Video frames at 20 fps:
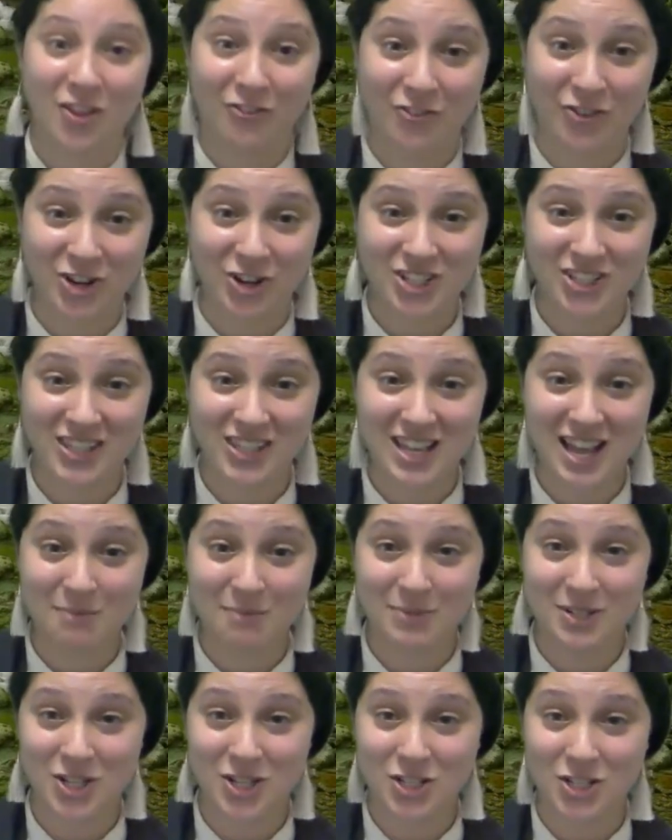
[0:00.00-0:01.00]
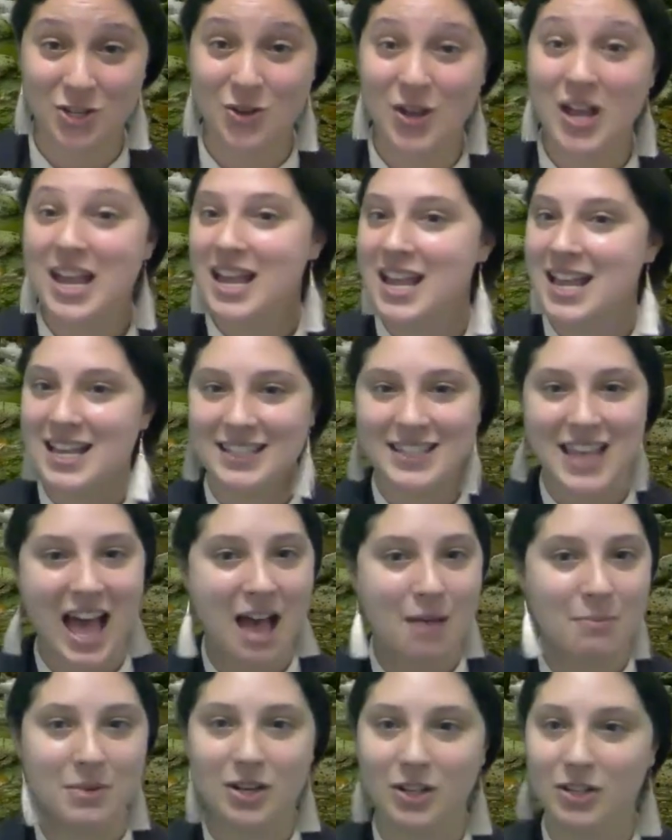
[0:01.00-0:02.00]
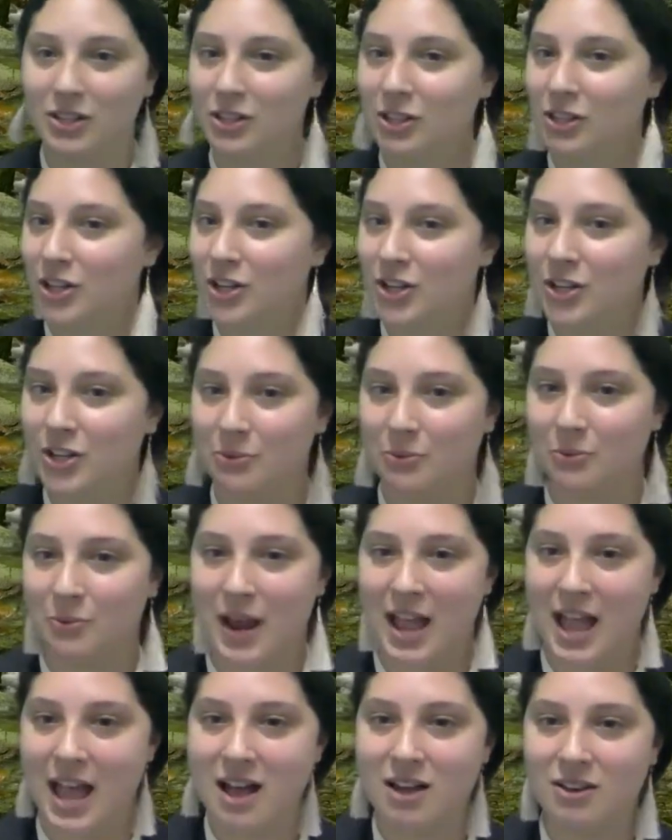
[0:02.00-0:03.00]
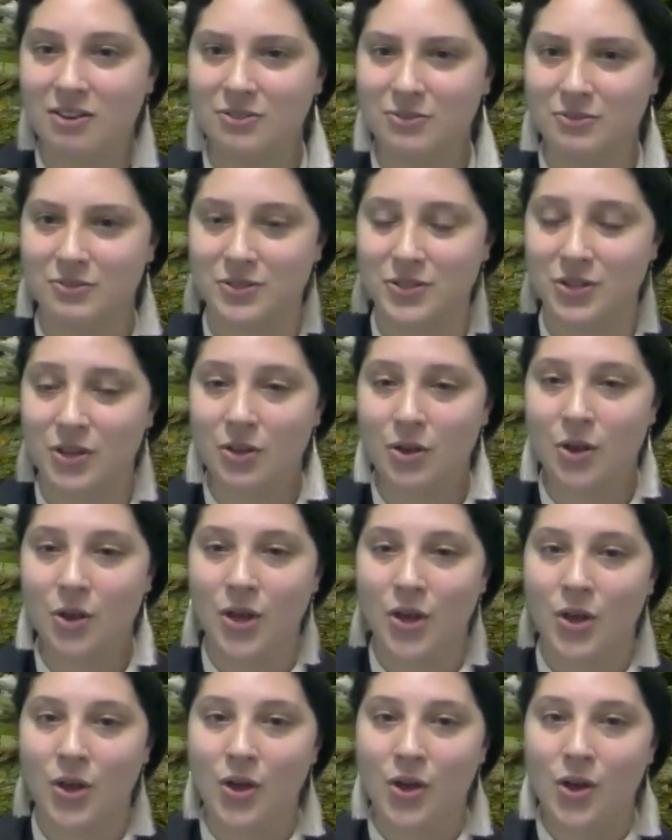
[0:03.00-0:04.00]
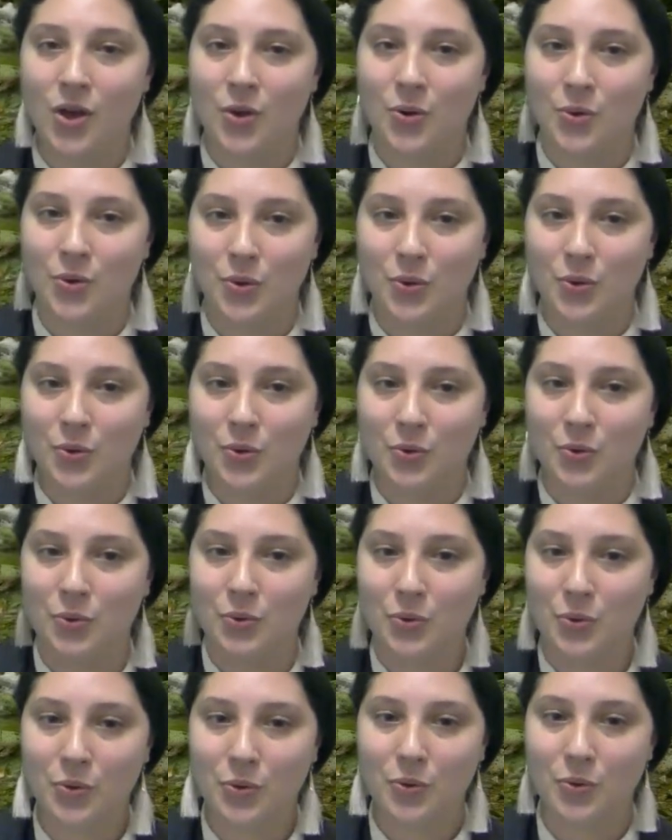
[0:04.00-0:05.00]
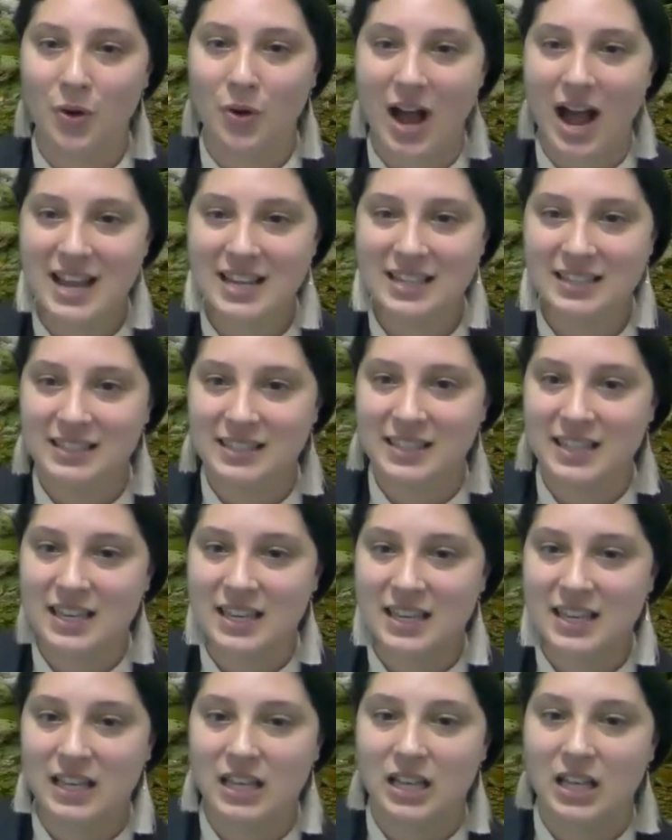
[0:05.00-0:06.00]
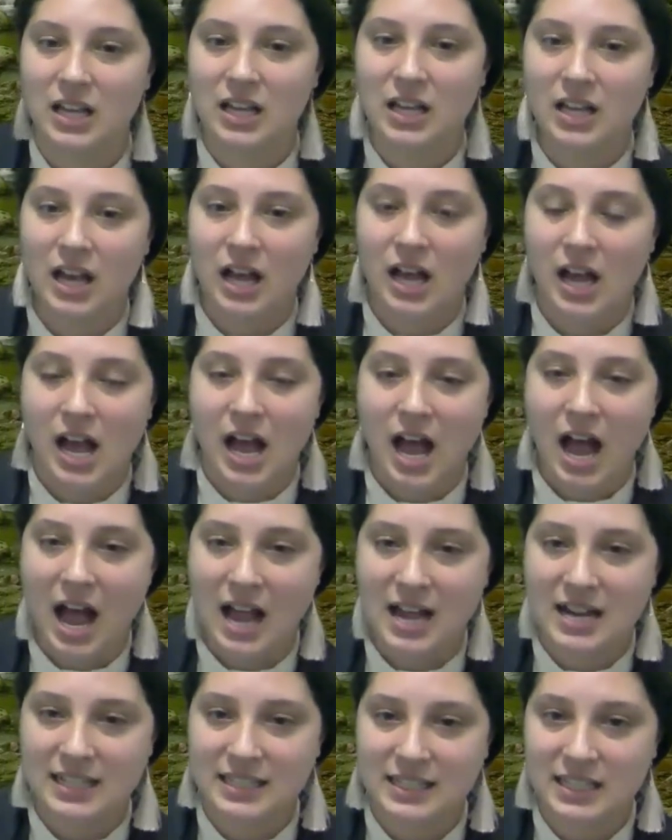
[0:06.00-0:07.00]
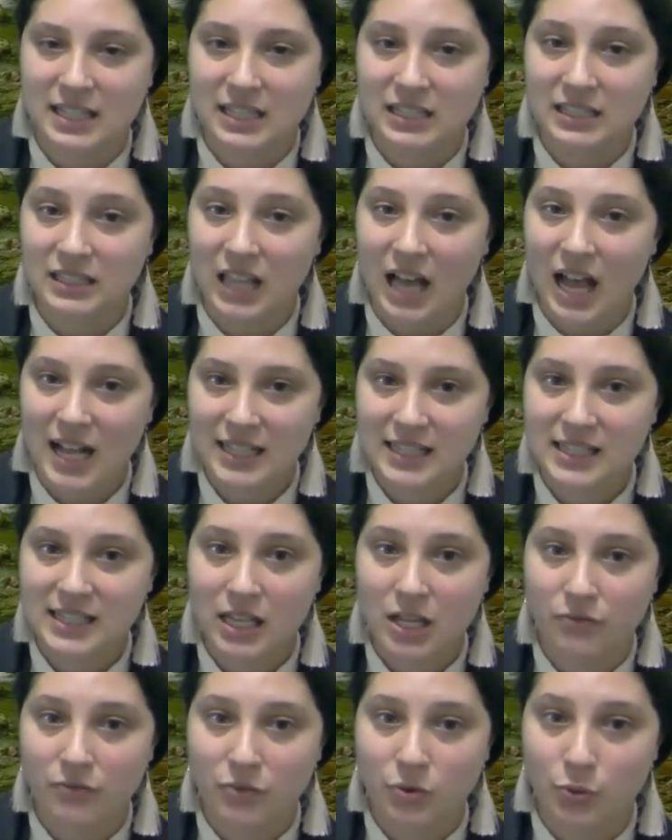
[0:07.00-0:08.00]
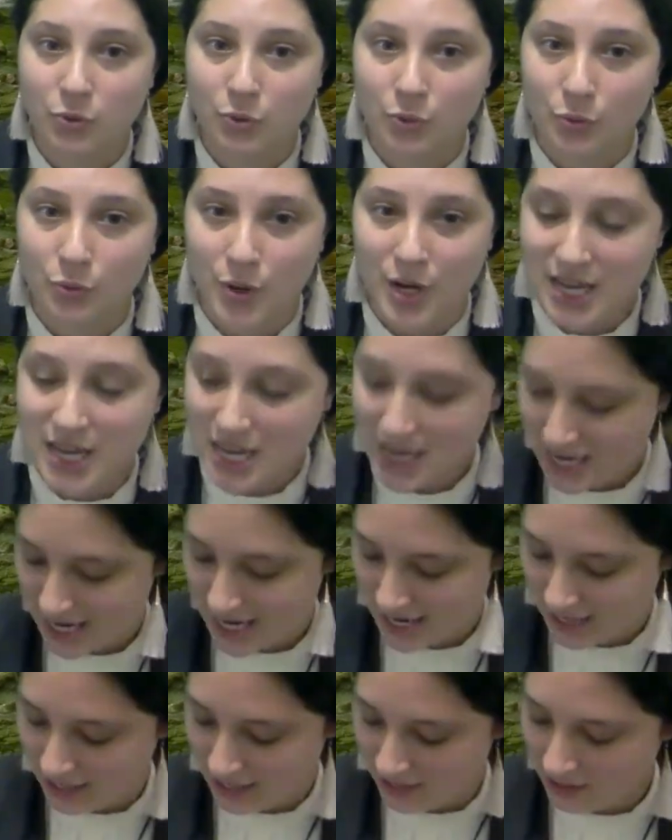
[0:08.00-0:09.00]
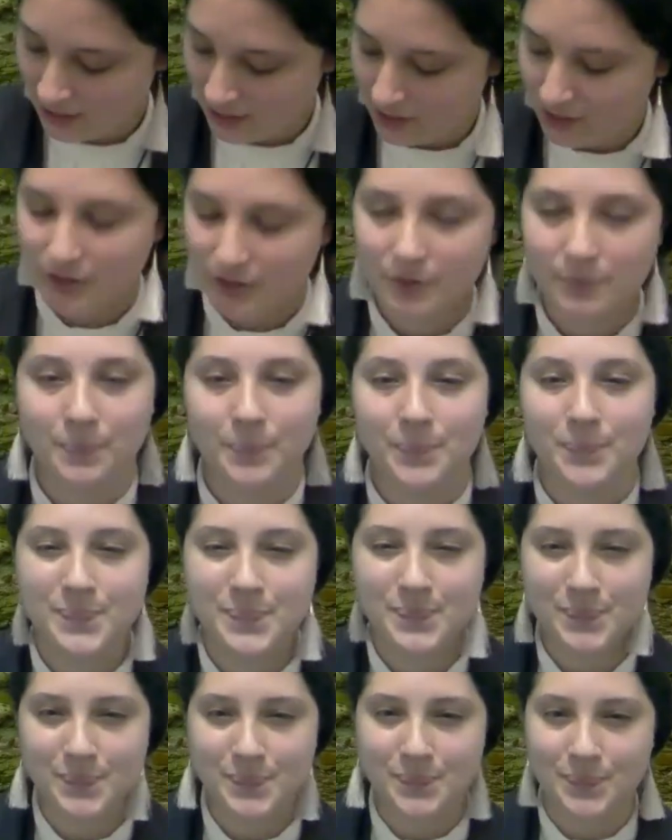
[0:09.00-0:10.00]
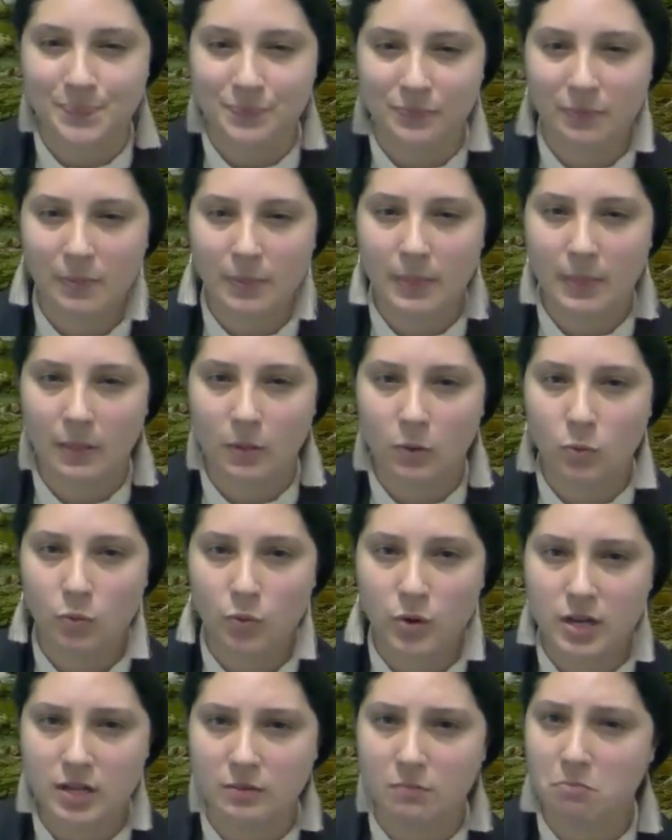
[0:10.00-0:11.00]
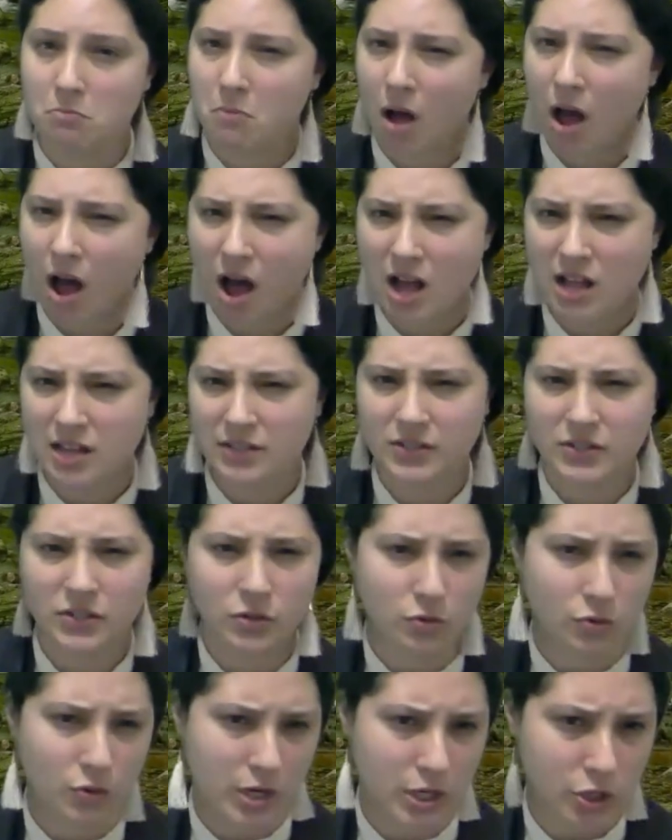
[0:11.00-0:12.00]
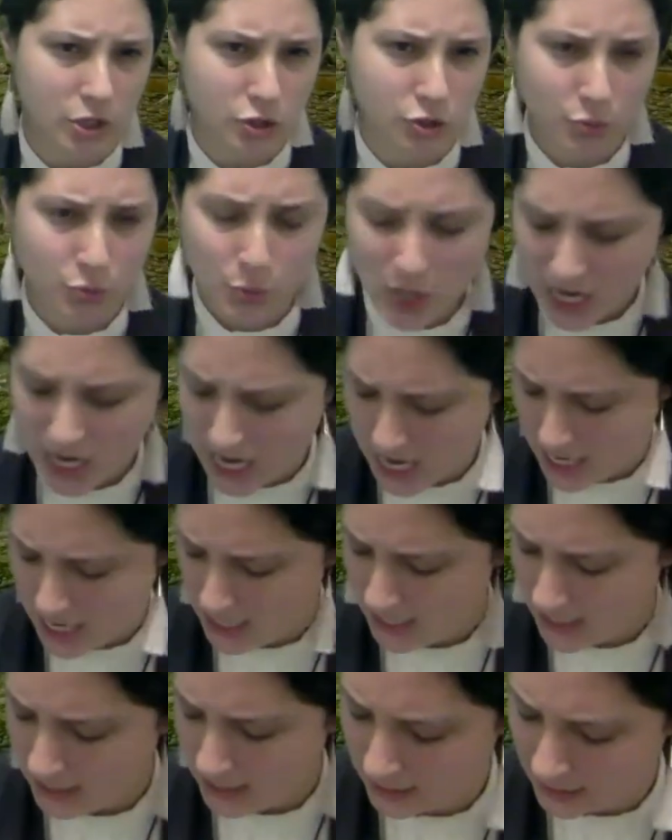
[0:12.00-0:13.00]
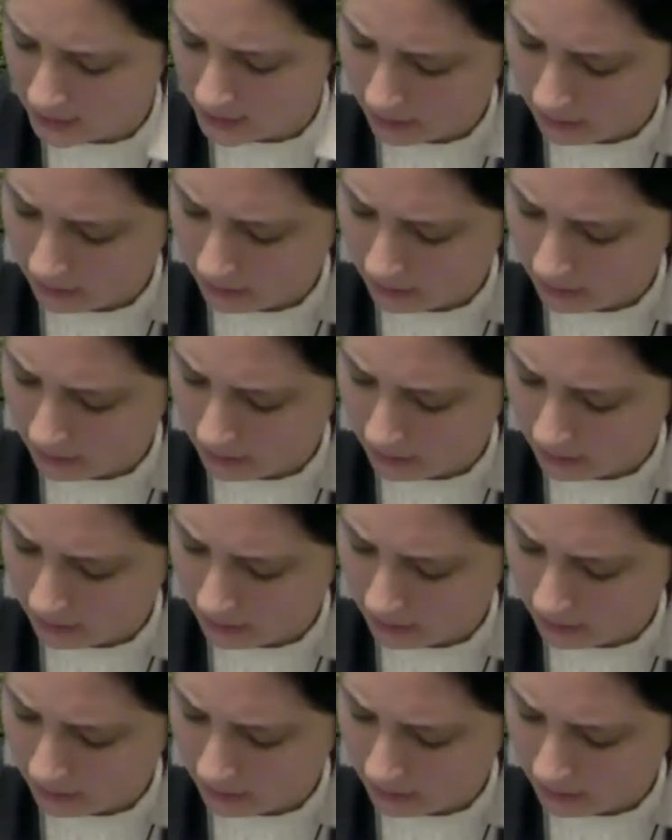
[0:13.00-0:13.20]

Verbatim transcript: first thing I'm going to do is I'm going to look around. Ooh, I see I see lots of green. Hmm. Green moss, green trees.